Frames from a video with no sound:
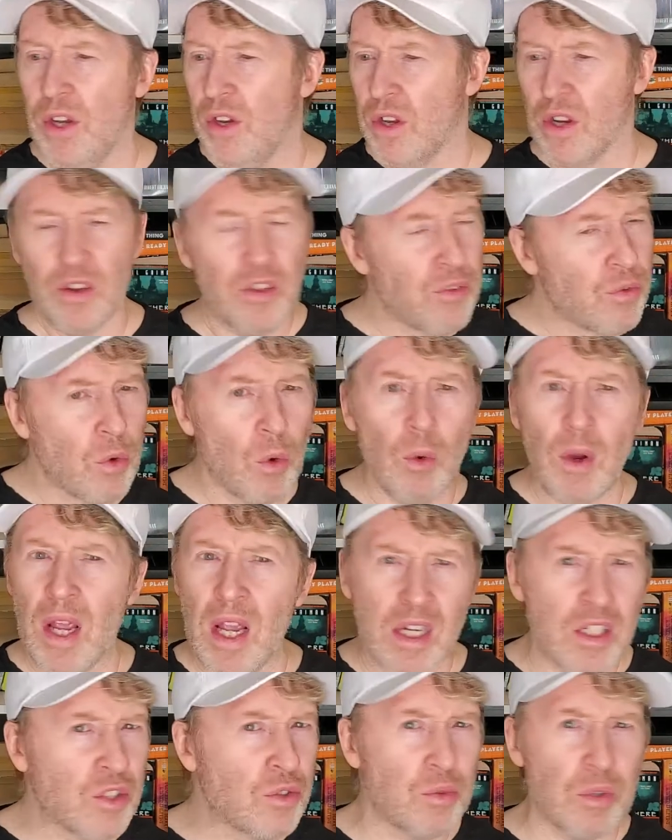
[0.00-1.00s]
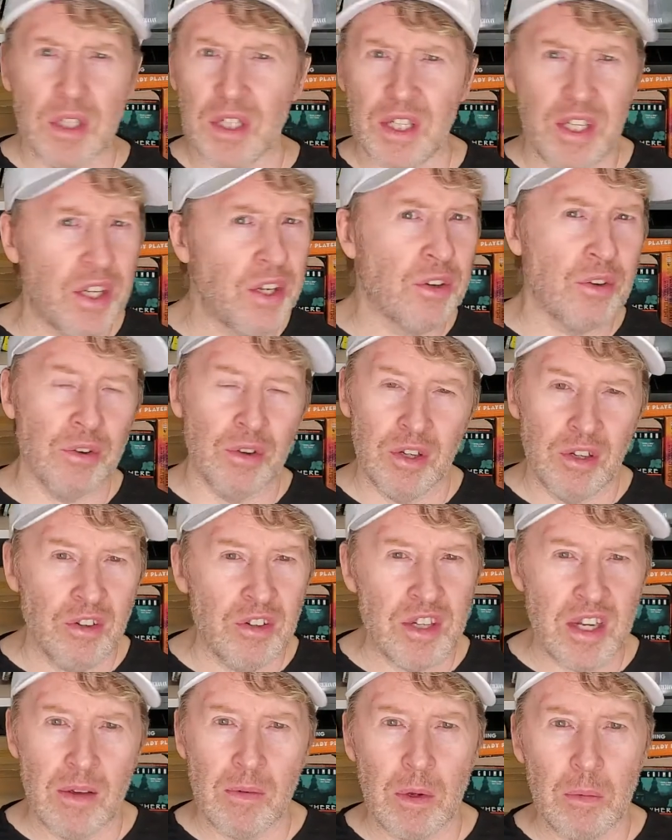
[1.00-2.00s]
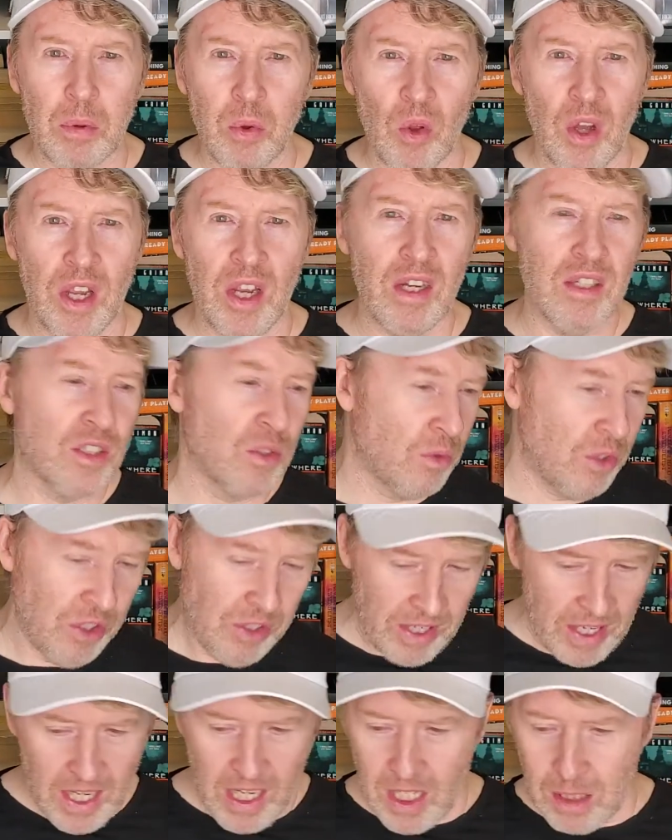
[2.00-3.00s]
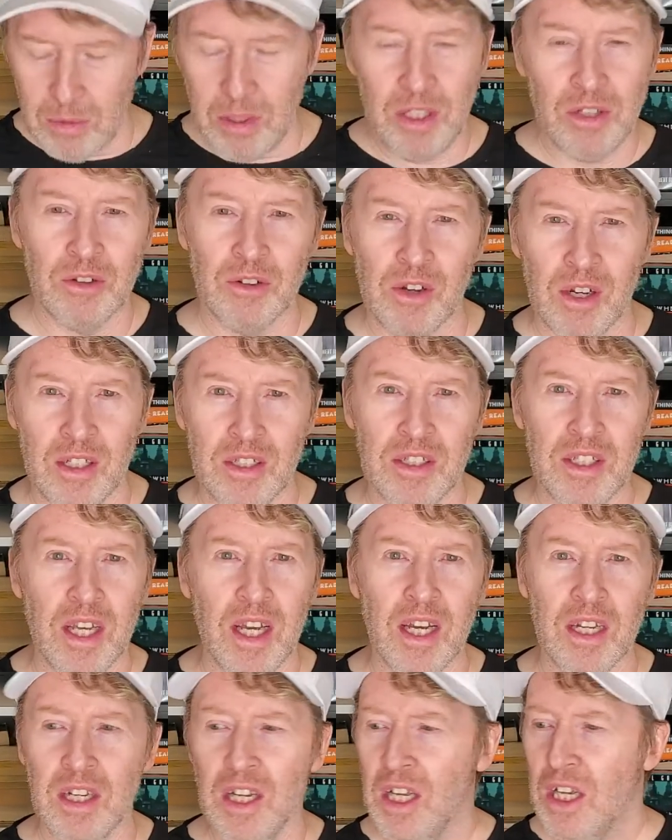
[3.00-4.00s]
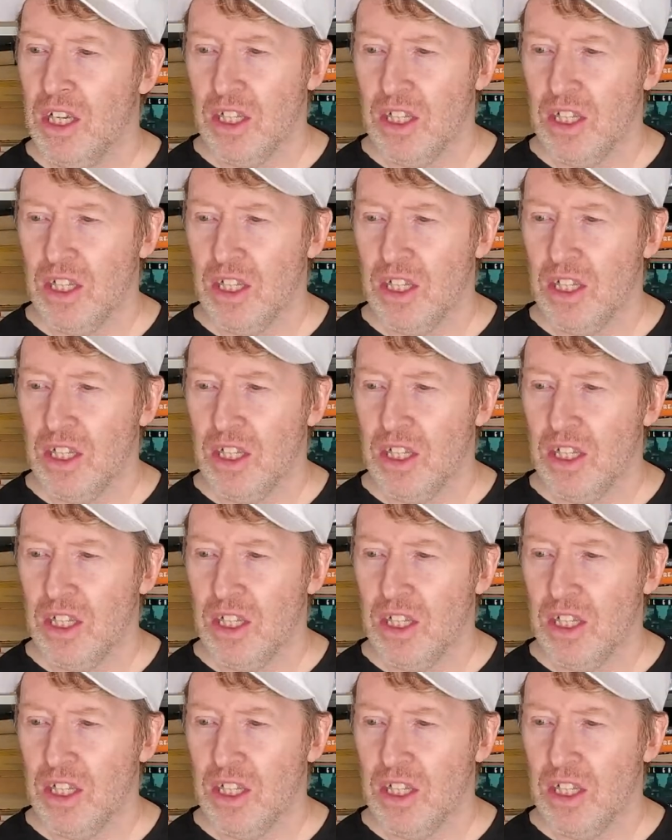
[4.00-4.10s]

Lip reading: You can throw extra gear in your demi-plane, so when you animate your undead,